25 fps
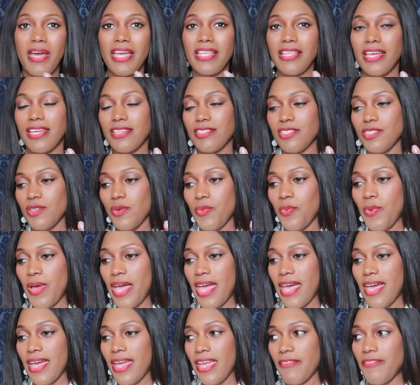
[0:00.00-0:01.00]
I like to
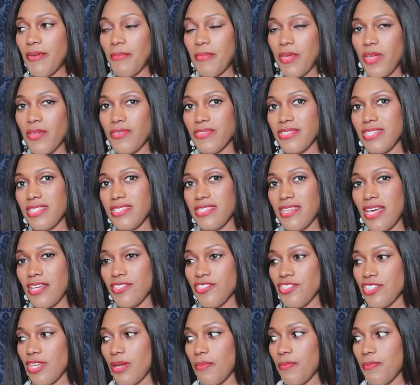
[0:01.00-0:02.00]
wear if I'm going to
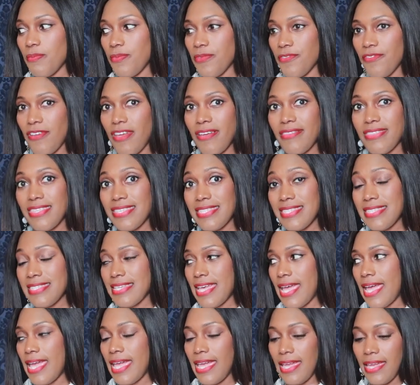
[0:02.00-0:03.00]
touch up throughout the
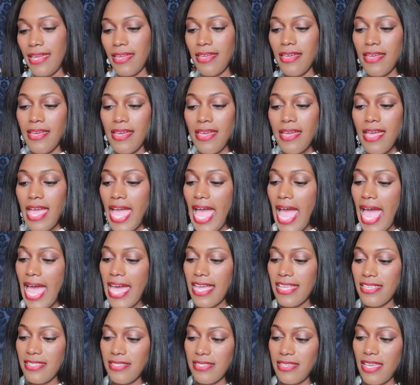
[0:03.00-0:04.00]
day.
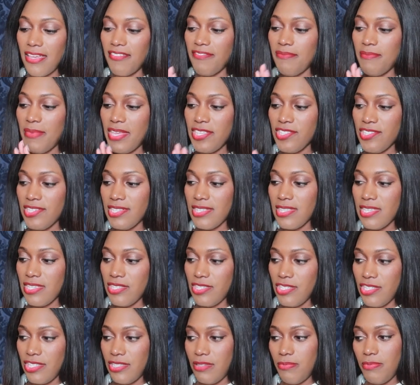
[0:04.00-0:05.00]
And I've mentioned this
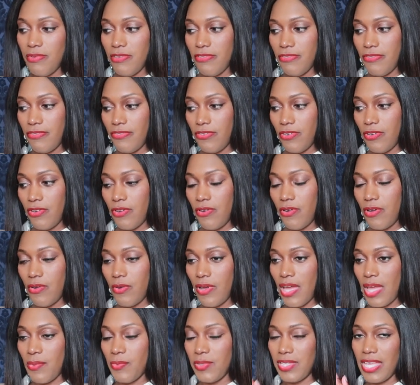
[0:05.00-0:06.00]
to you before,
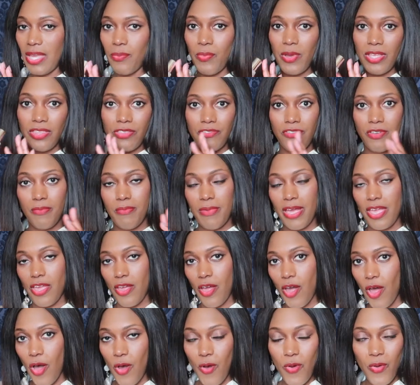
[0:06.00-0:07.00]
I mean, I went through my
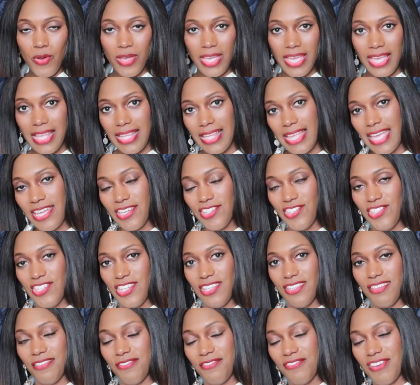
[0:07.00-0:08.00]
whole
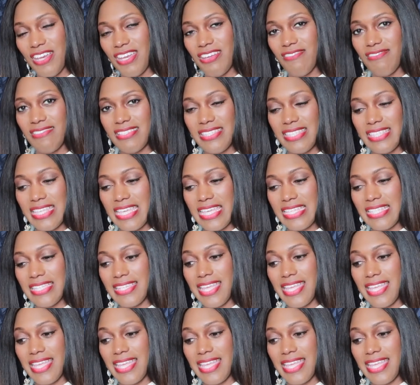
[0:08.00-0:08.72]
collection of fragrances